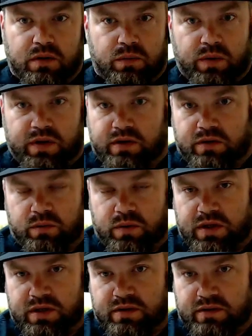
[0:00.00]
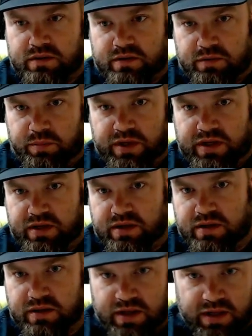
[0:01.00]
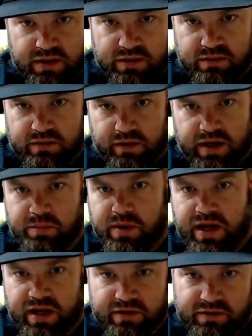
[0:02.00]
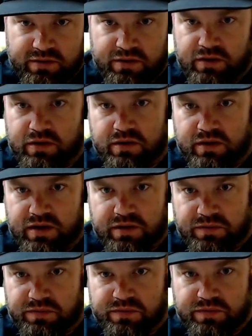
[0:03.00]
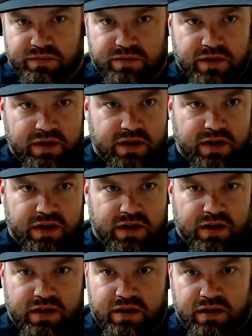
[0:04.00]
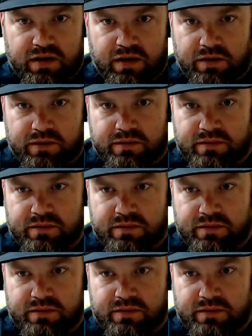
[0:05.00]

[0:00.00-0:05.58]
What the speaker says: Whether you want it to be in greenbacks, or if you know